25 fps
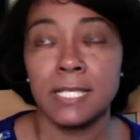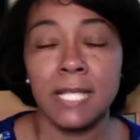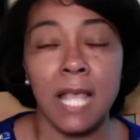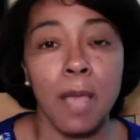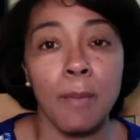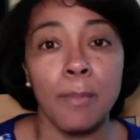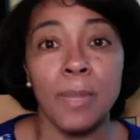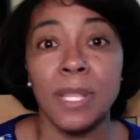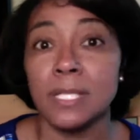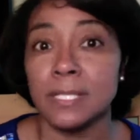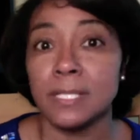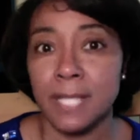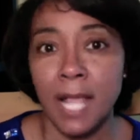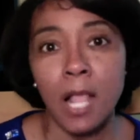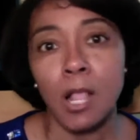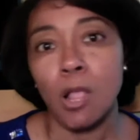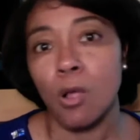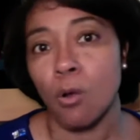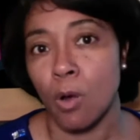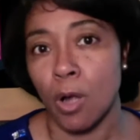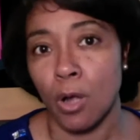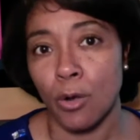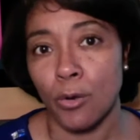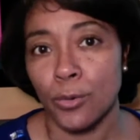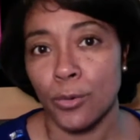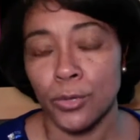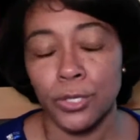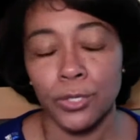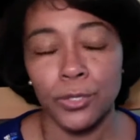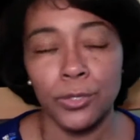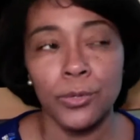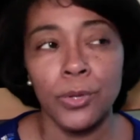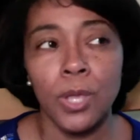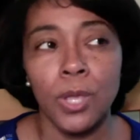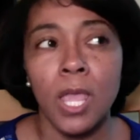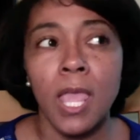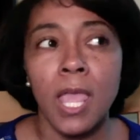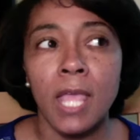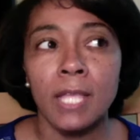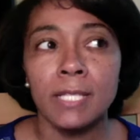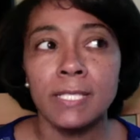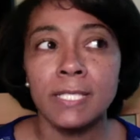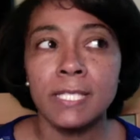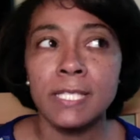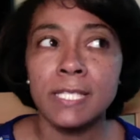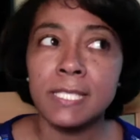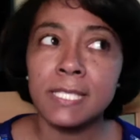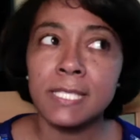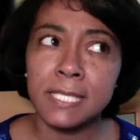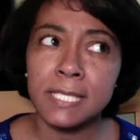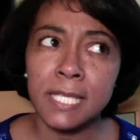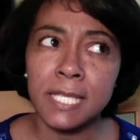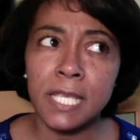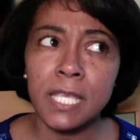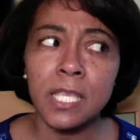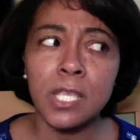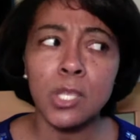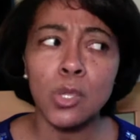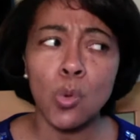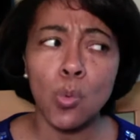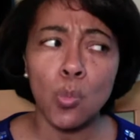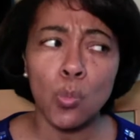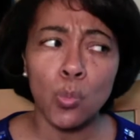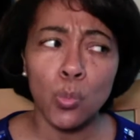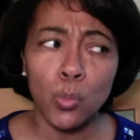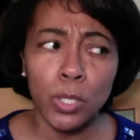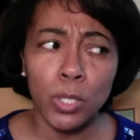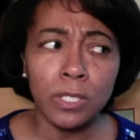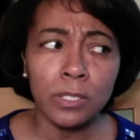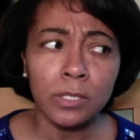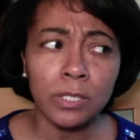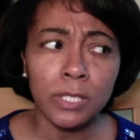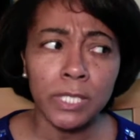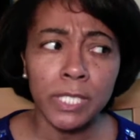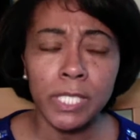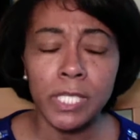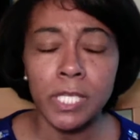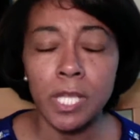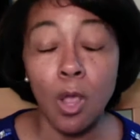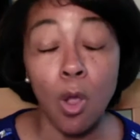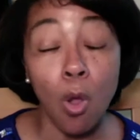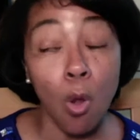I mean, it's not gonna hurt you, to see really,